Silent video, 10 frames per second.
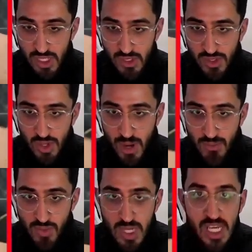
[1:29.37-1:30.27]
So I'm
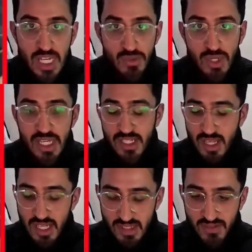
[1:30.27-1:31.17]
really, really
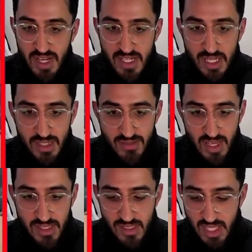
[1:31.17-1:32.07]
excited to find out if that
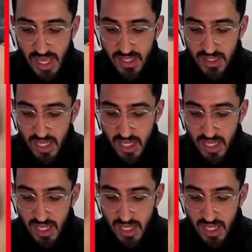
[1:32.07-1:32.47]
is the case.